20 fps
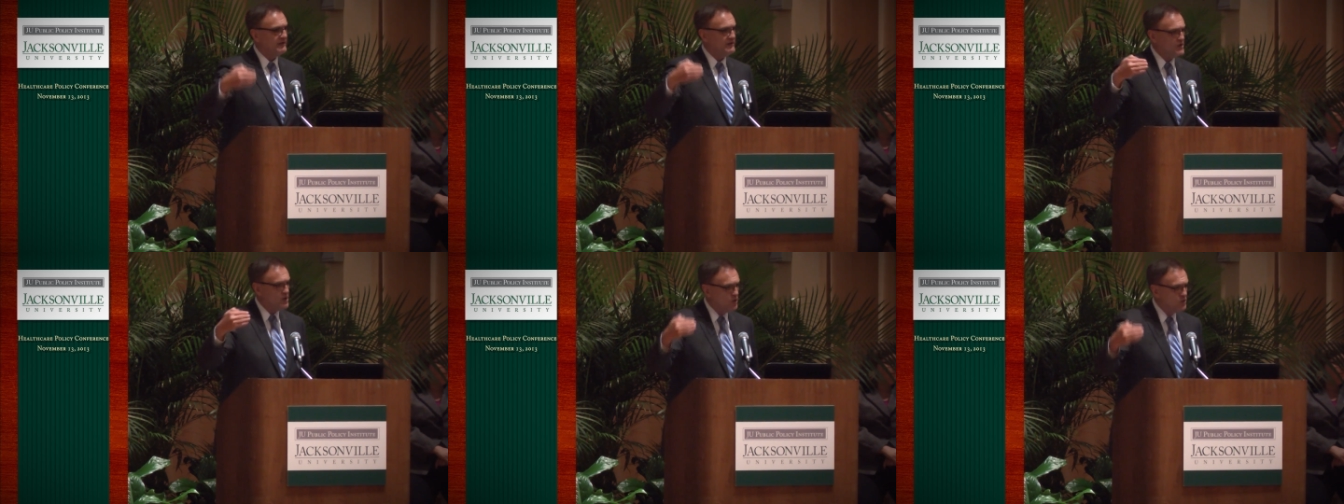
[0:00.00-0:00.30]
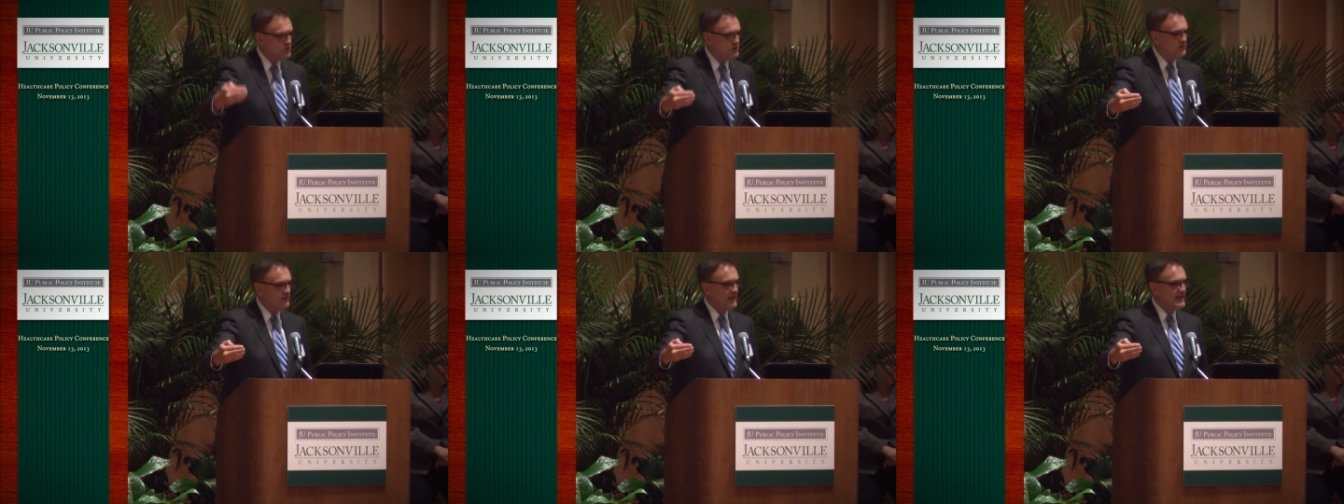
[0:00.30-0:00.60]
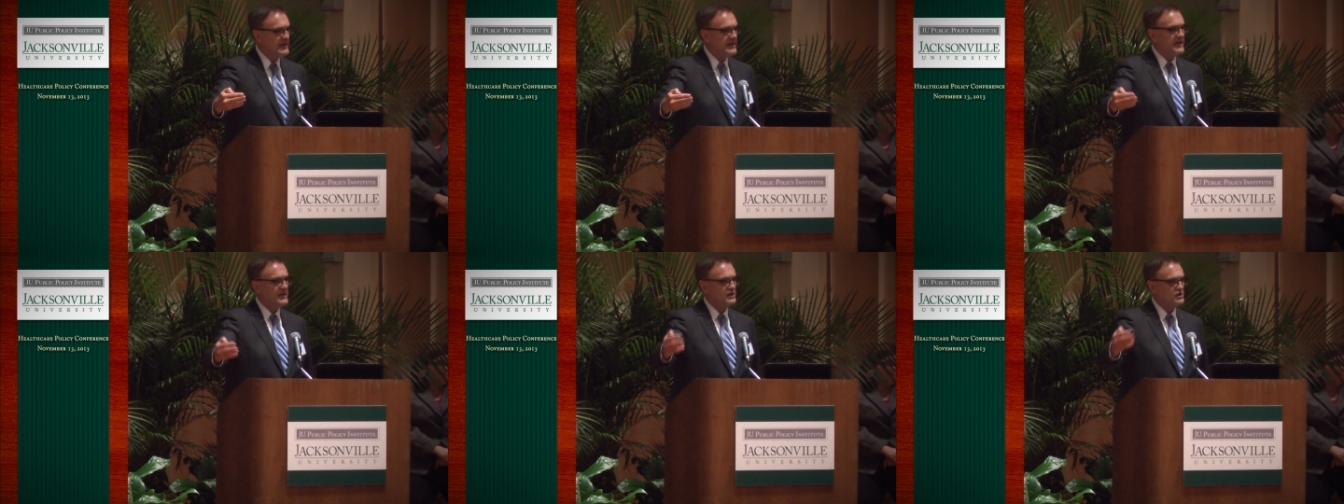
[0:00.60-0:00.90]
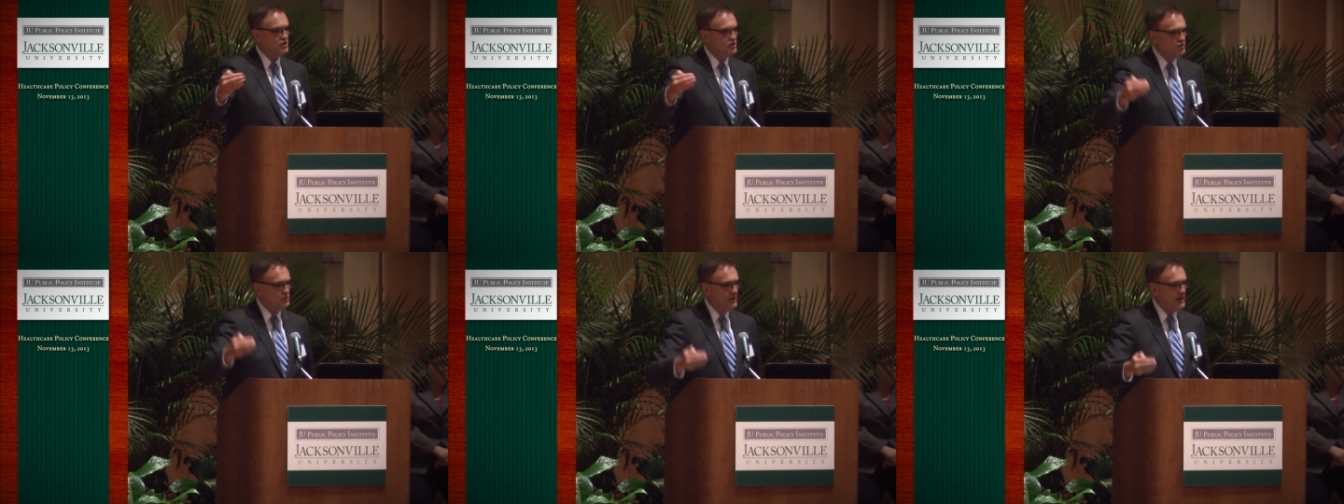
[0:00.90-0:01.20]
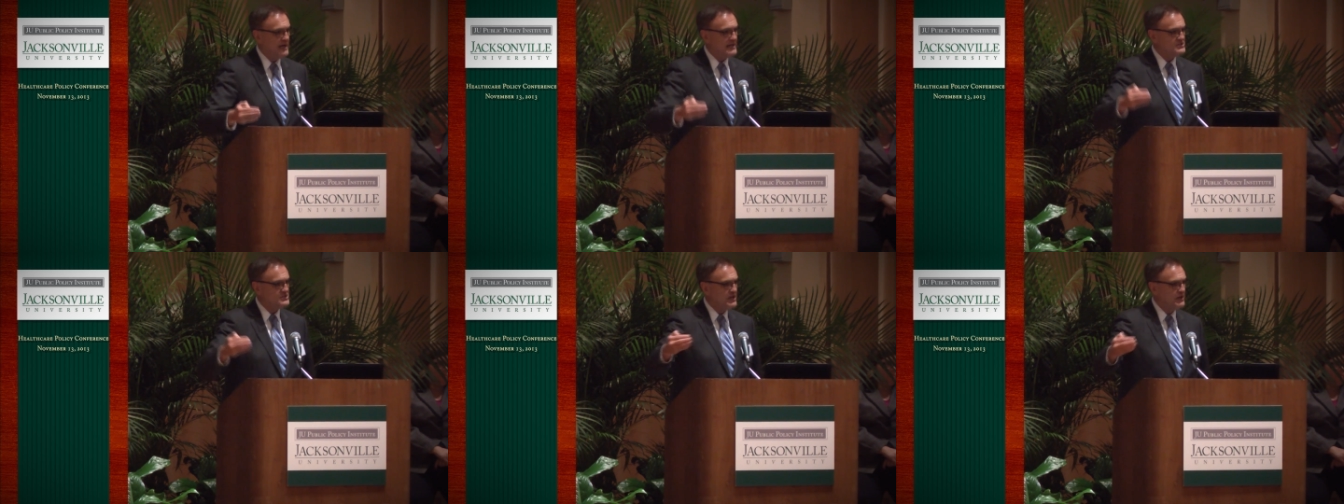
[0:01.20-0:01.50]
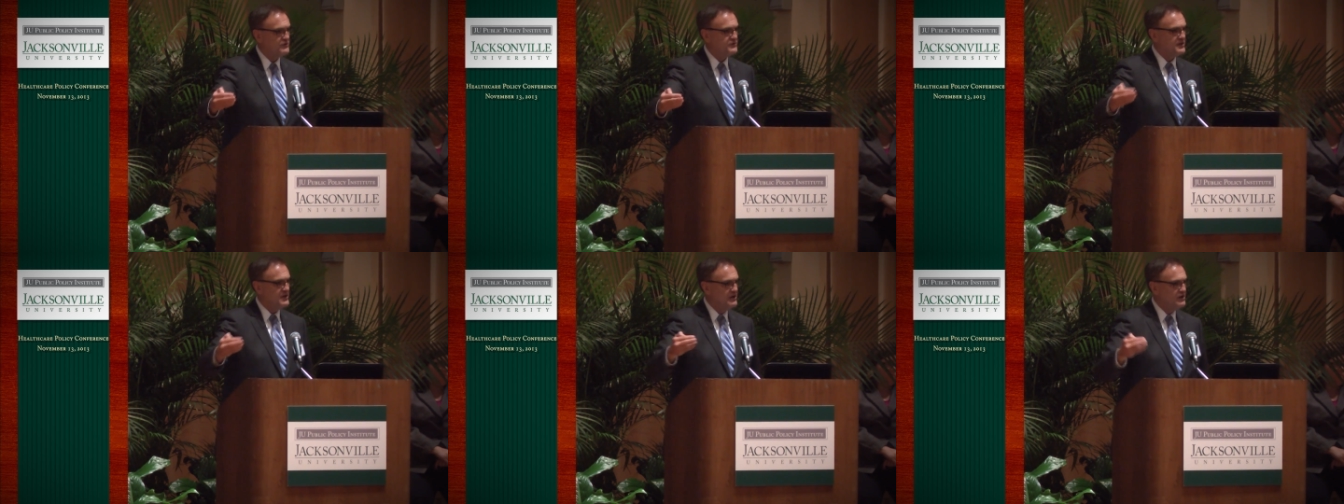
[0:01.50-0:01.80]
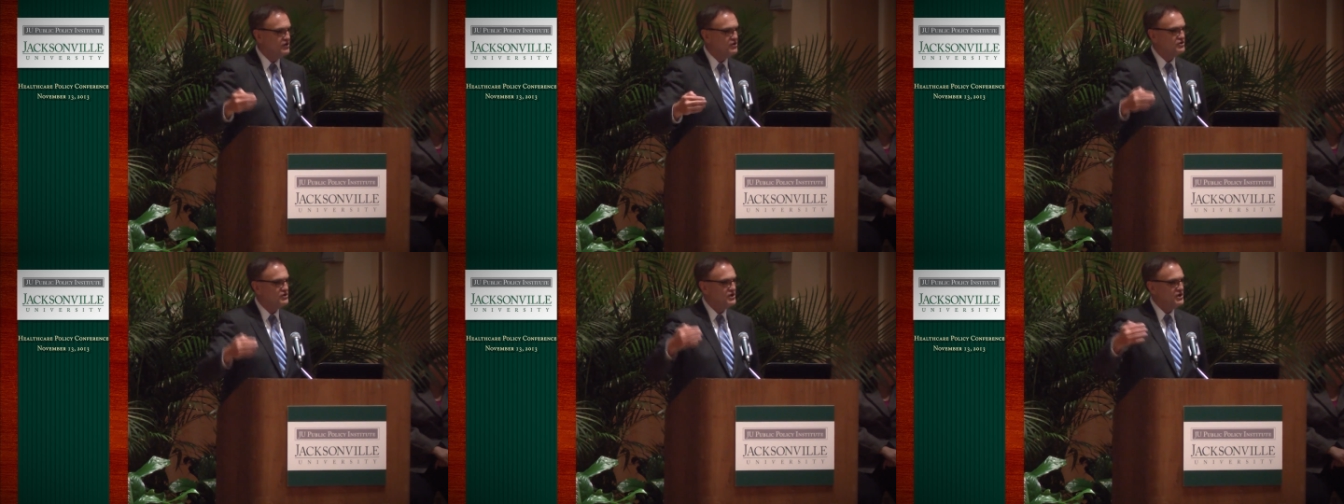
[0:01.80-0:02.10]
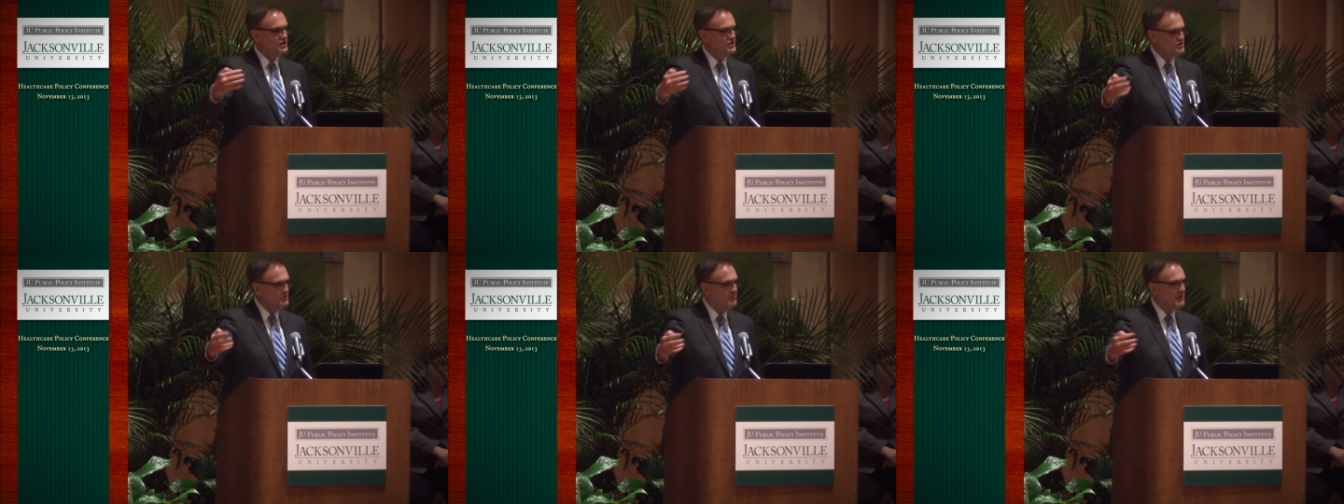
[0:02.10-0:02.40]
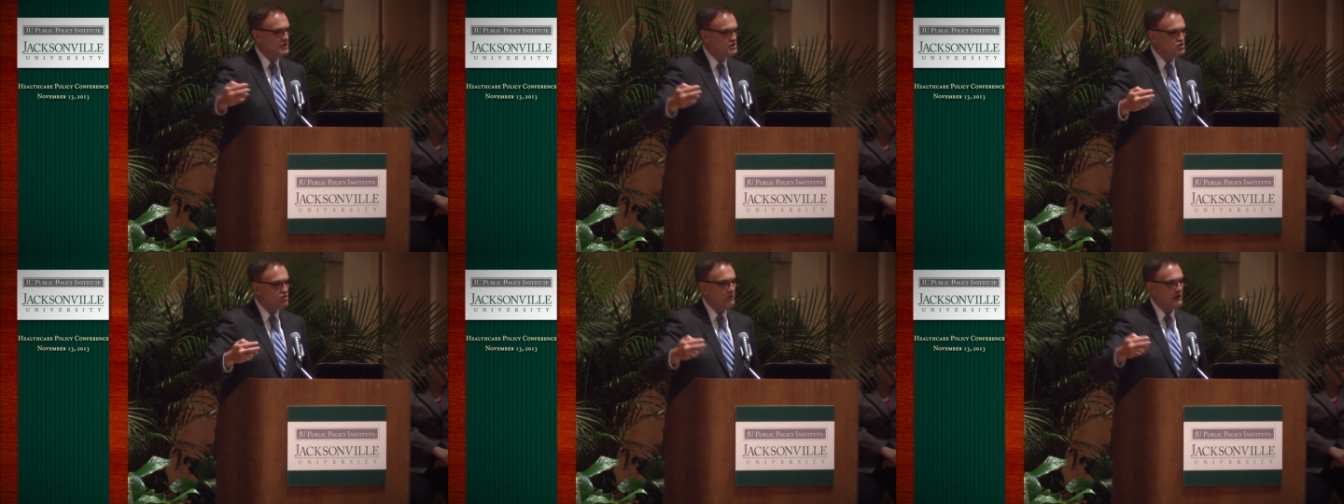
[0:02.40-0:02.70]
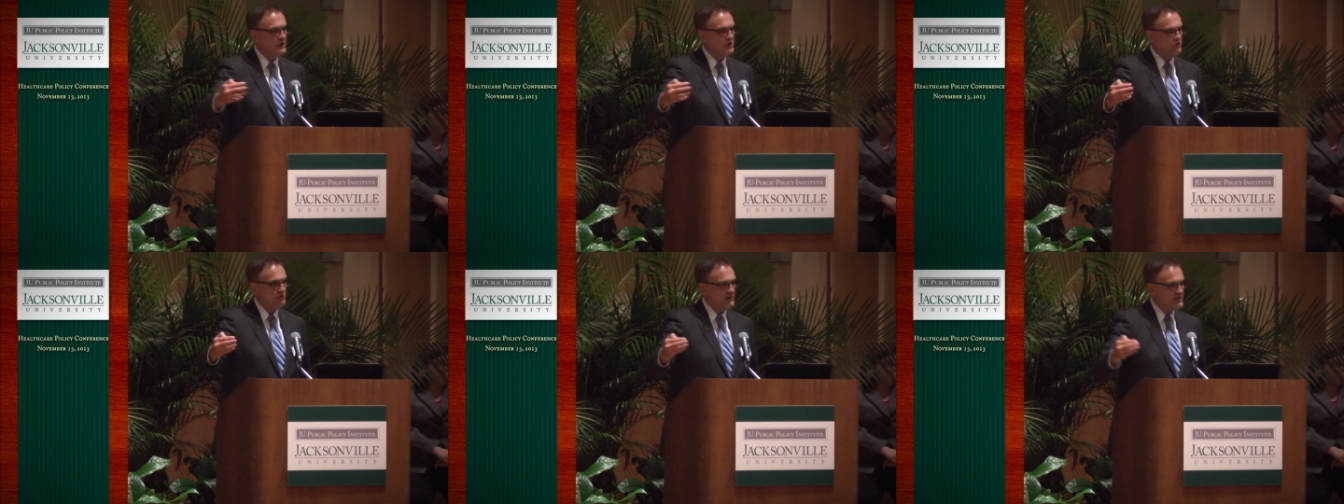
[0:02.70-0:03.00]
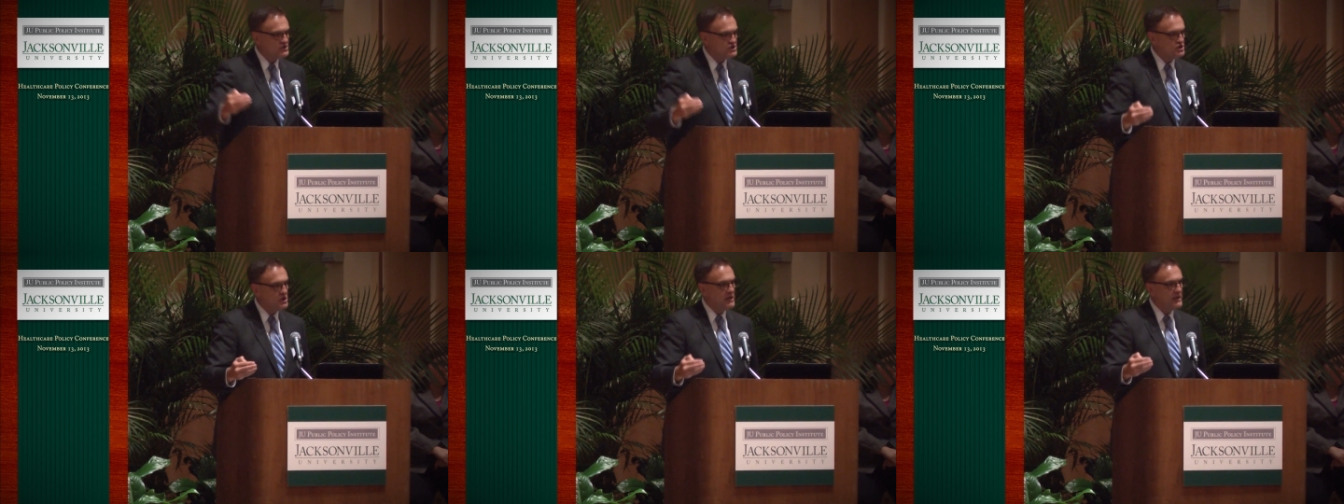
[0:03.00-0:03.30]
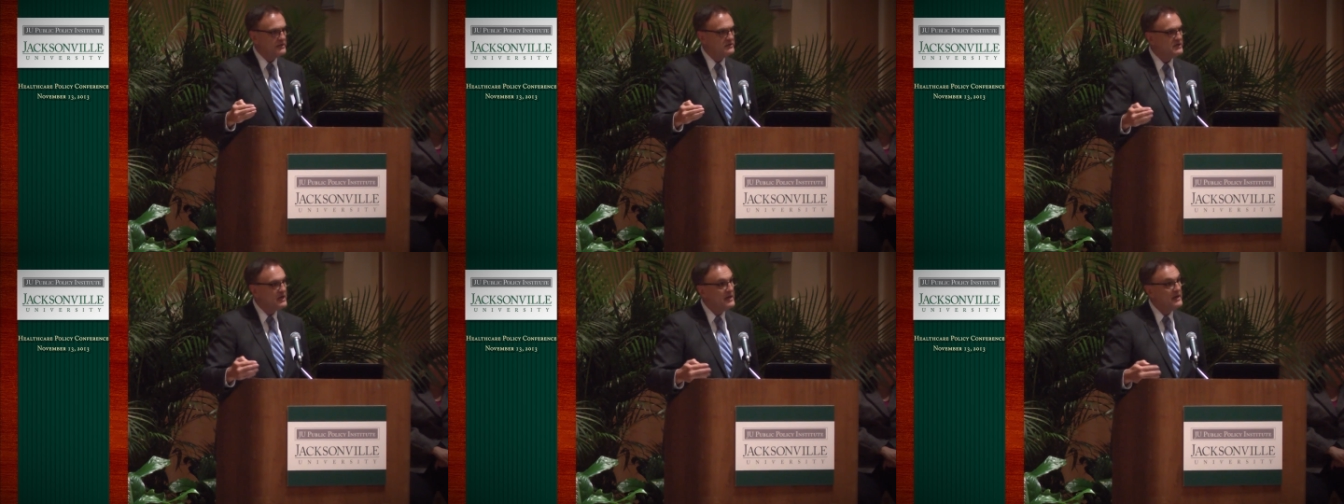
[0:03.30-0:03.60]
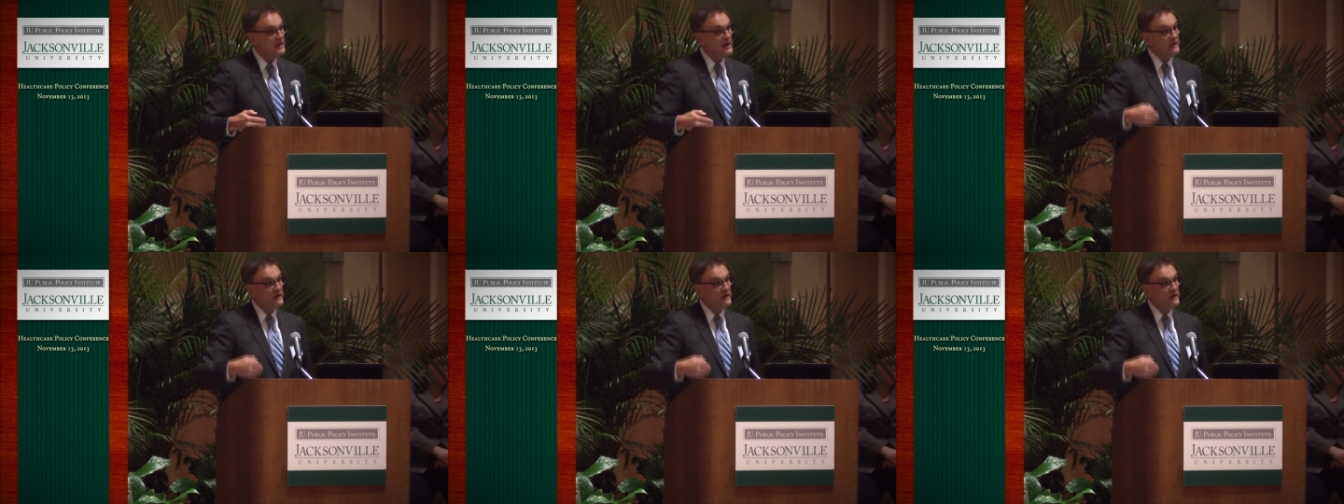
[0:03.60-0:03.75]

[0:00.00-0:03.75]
and the older they get, utilize health care to much greater extent.